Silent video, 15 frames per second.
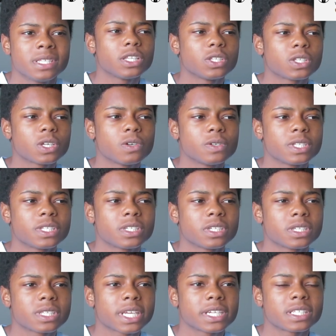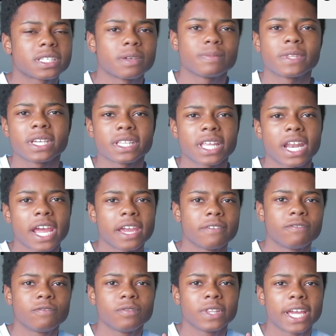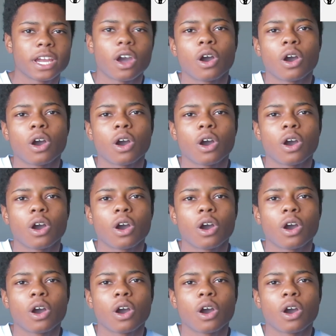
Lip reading: and so it's just like something that I've like